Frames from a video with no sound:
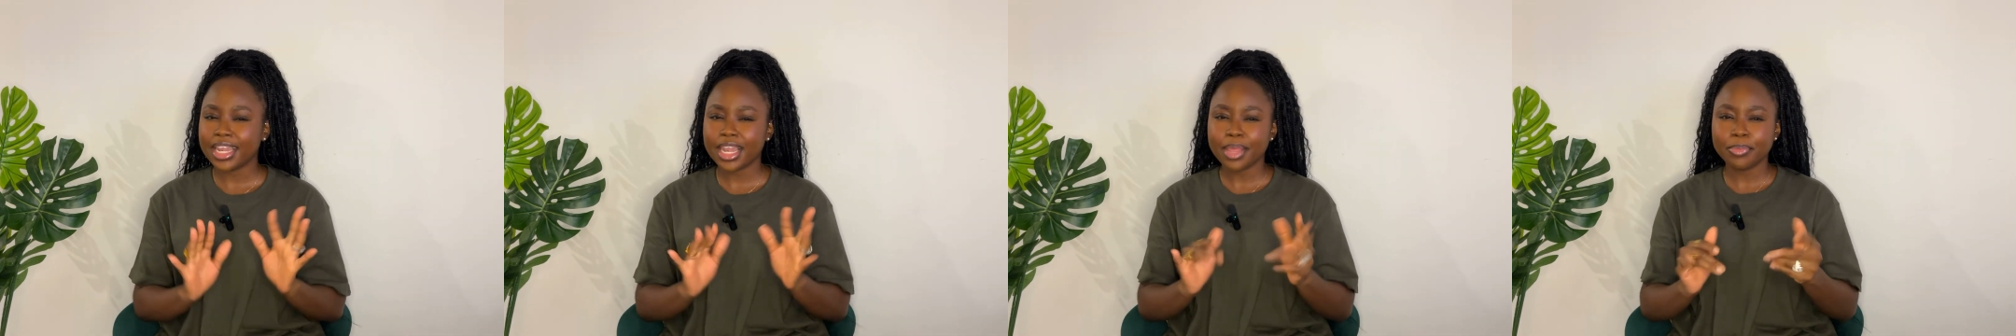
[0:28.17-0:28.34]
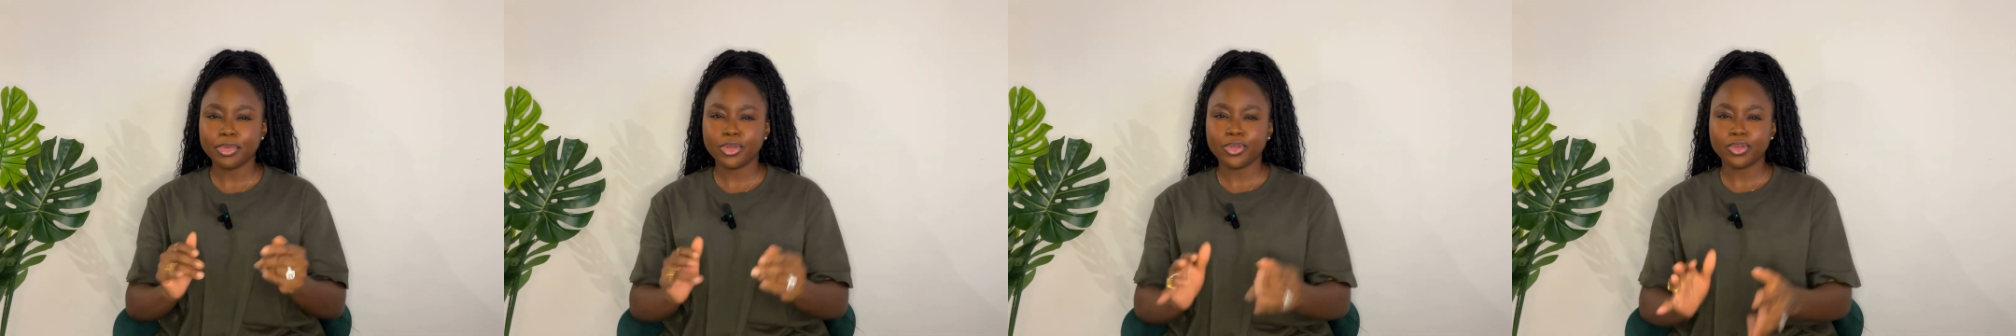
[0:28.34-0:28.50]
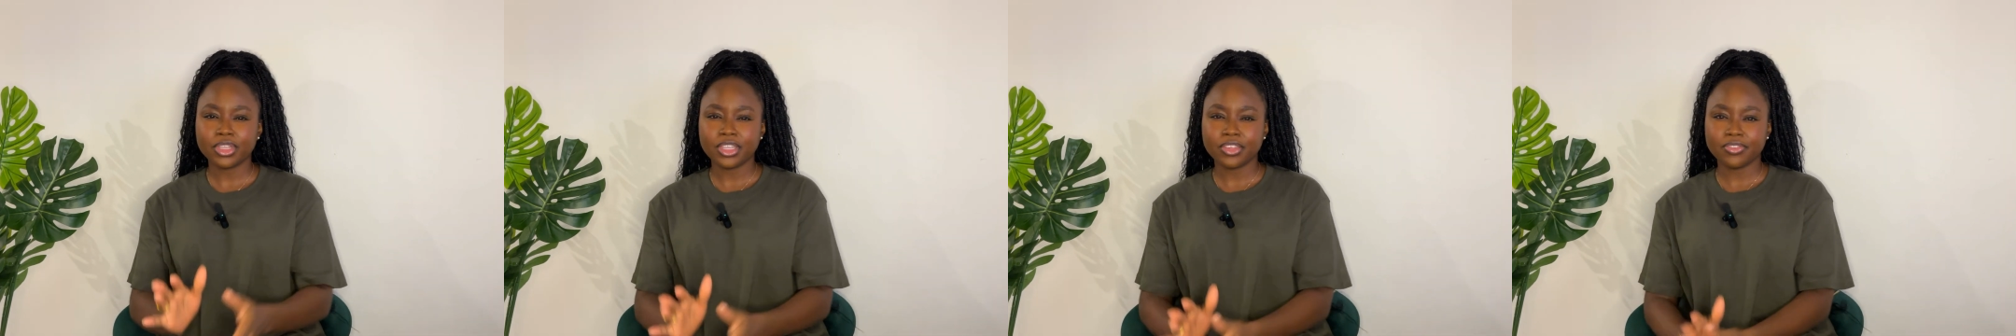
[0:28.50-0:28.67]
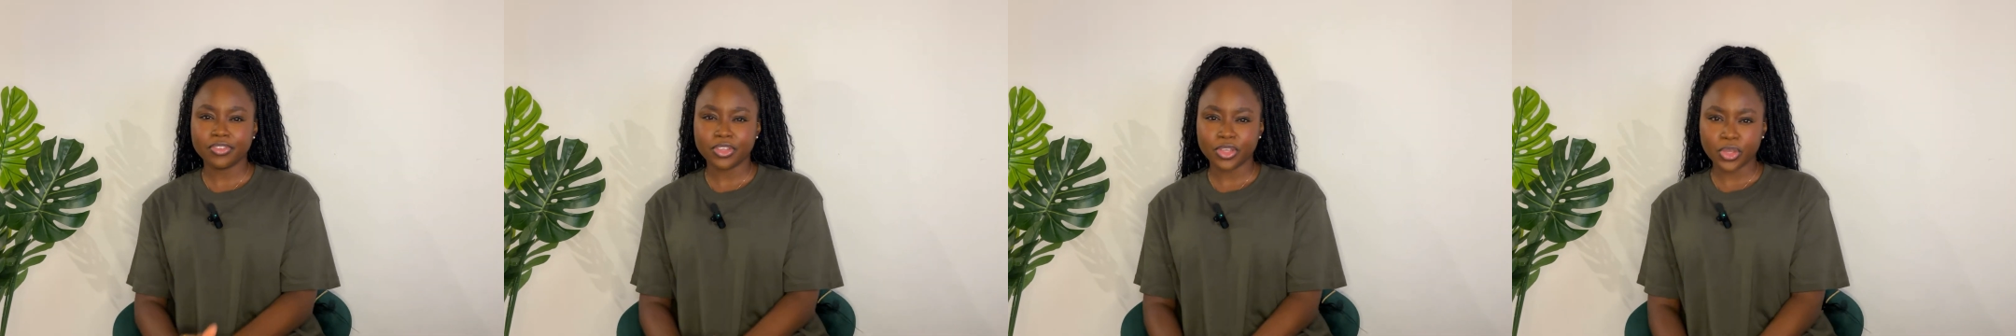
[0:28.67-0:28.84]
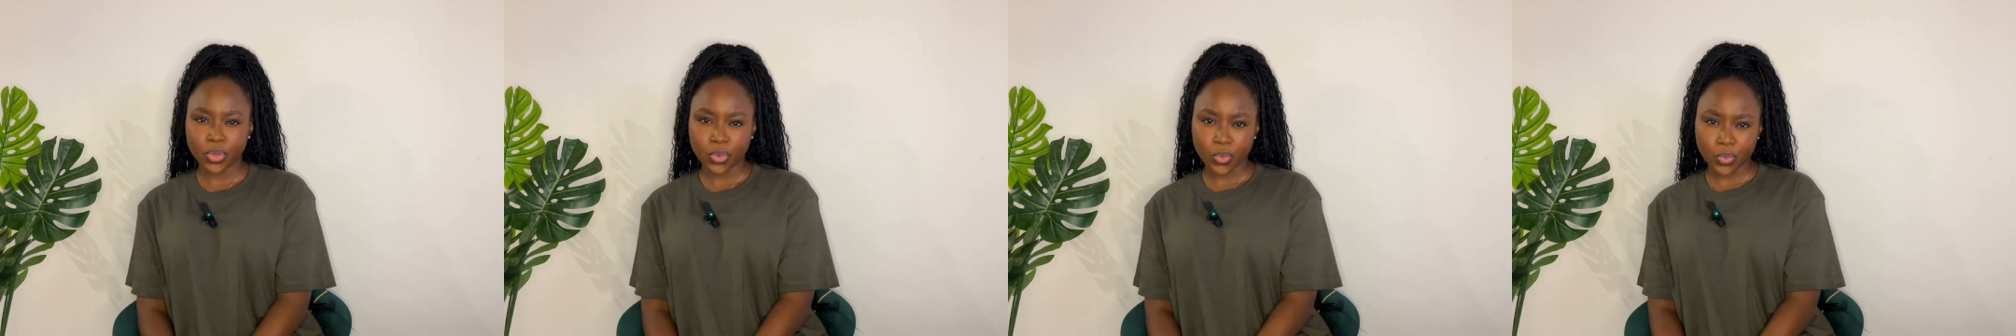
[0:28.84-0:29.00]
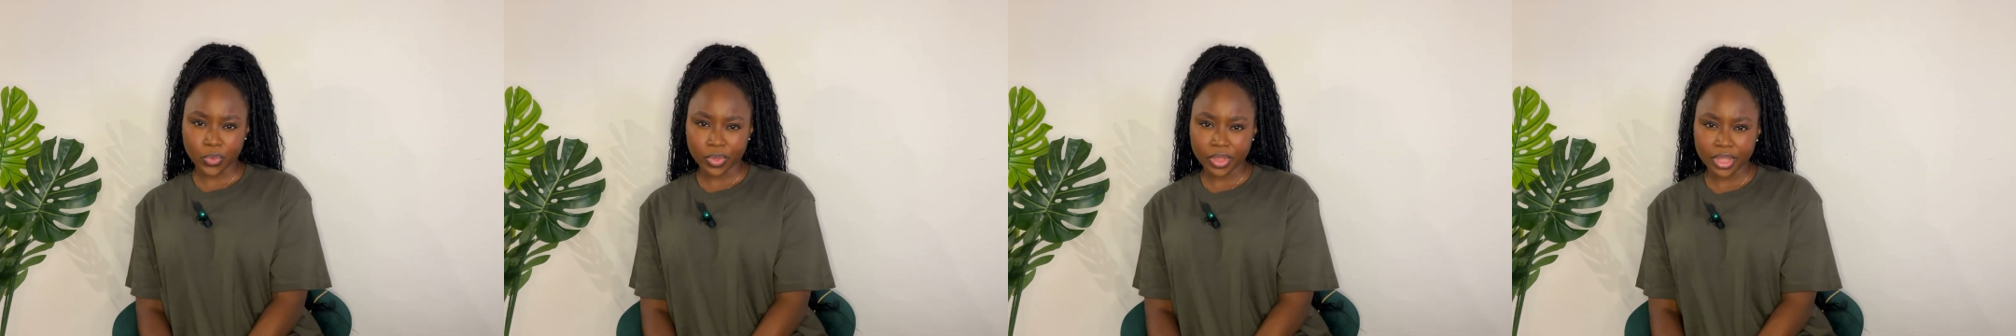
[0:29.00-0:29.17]
let me not
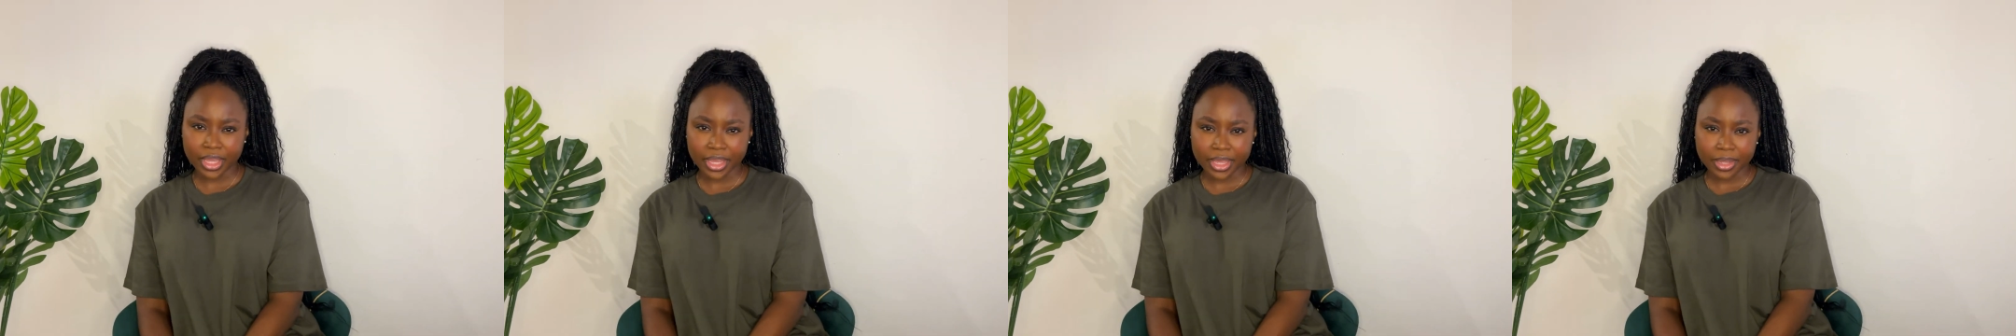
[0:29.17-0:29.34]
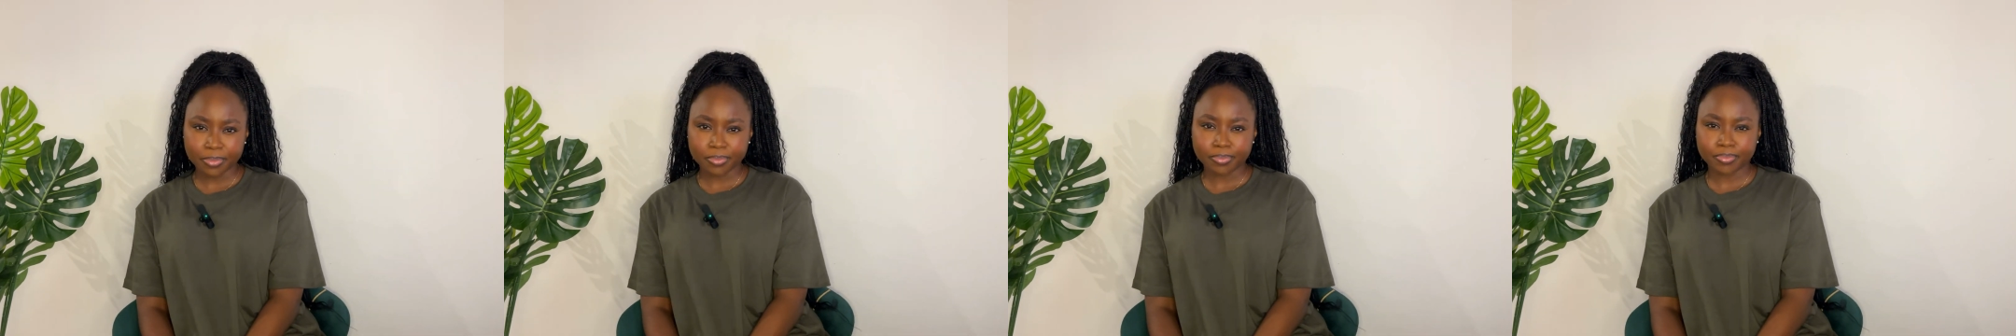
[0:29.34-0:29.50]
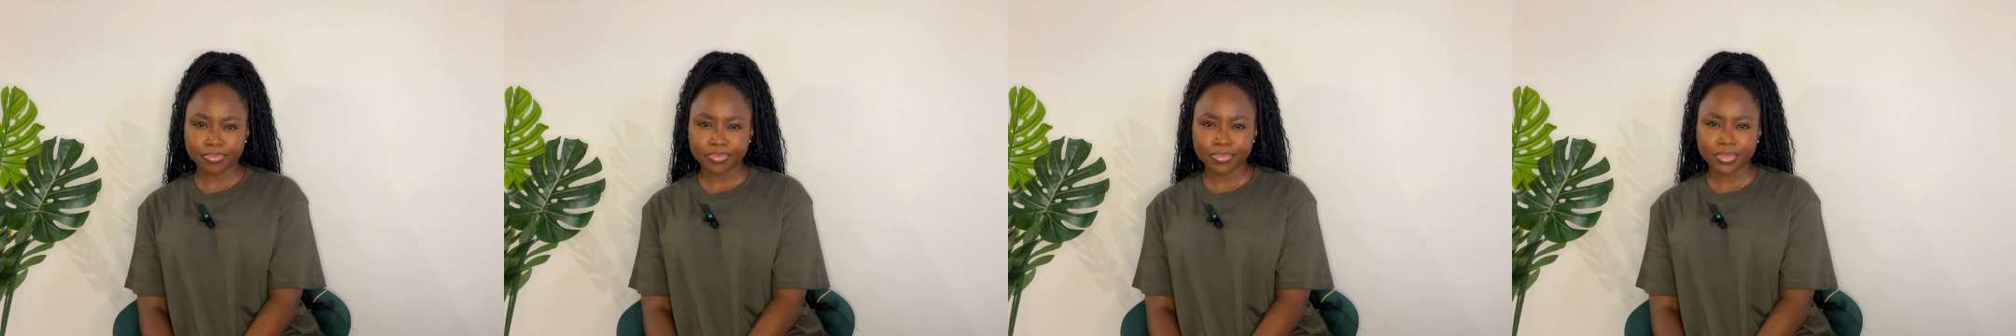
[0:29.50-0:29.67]
even go there.